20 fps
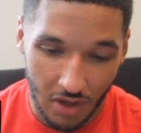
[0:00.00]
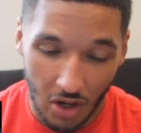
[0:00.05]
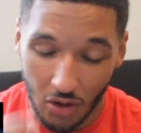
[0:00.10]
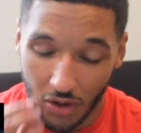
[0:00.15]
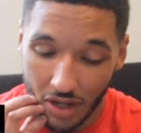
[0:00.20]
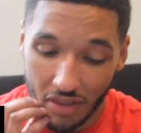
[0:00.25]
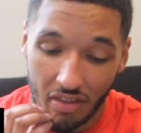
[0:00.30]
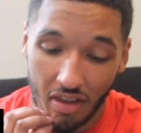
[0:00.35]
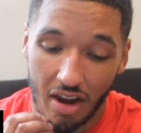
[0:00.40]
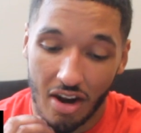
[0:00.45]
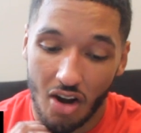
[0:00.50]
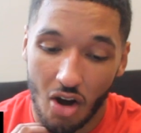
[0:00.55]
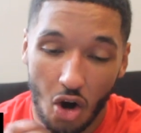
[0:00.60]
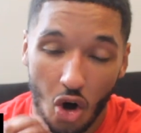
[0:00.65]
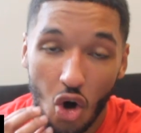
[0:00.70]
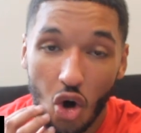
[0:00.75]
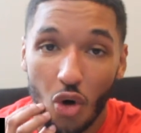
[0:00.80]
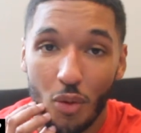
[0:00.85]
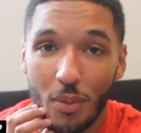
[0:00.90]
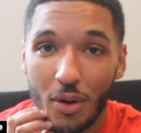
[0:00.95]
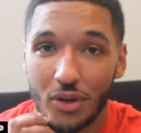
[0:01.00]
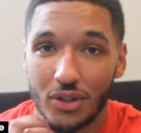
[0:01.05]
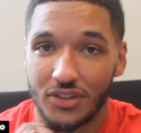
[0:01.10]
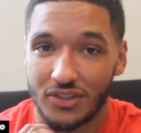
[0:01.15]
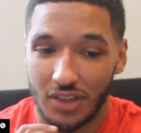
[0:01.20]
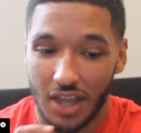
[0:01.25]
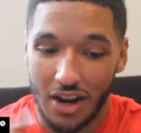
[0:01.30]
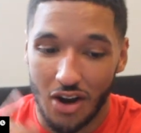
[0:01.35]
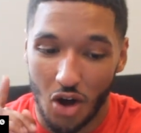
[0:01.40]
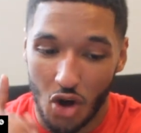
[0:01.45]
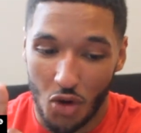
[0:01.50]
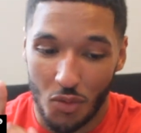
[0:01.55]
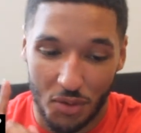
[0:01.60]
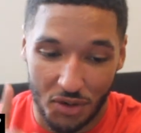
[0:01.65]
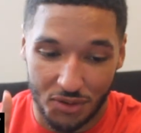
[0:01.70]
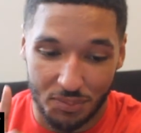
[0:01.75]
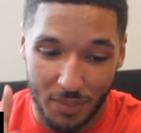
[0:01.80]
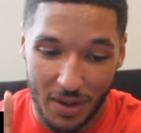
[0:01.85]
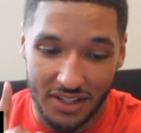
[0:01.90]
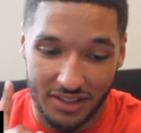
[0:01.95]
Okay, they
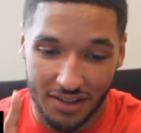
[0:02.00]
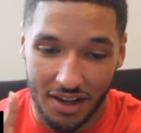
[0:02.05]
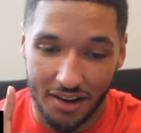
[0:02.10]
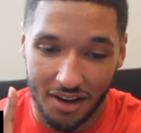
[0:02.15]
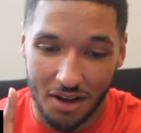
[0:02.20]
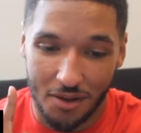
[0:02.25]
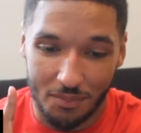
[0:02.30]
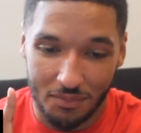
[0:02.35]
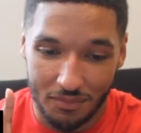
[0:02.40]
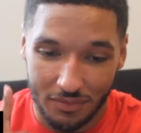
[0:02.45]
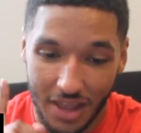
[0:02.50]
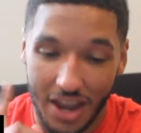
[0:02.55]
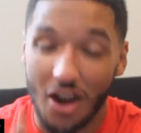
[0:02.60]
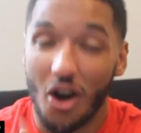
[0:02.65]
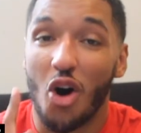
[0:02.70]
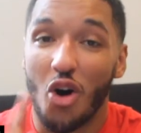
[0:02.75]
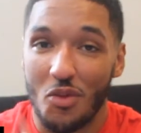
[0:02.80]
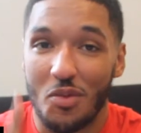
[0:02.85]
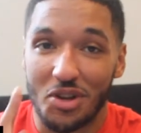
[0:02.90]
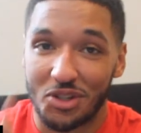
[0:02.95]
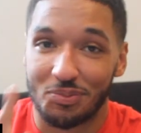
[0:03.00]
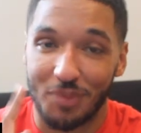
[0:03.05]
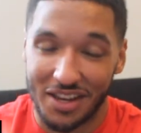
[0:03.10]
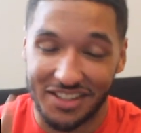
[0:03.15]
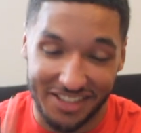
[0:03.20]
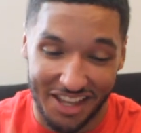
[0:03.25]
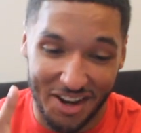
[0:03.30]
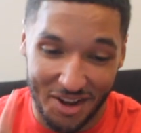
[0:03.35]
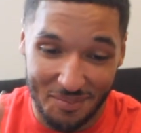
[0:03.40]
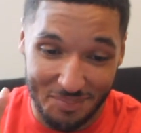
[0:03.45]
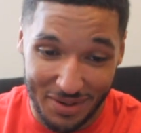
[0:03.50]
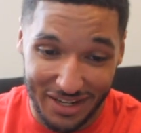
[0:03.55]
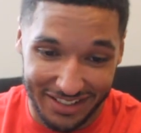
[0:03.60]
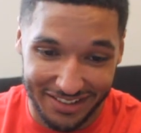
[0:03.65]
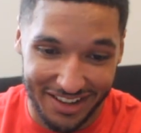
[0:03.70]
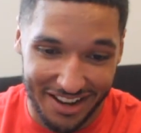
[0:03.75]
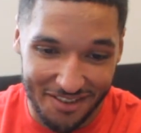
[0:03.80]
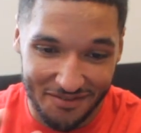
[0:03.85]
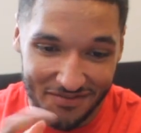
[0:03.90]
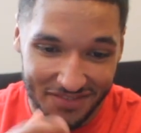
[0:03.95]
almost messed that up. They almost messed that up big
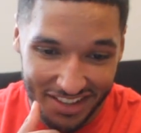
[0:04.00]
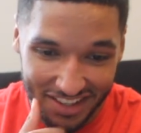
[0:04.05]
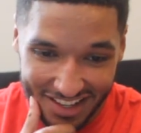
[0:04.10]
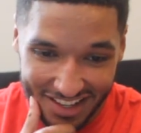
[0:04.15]
time.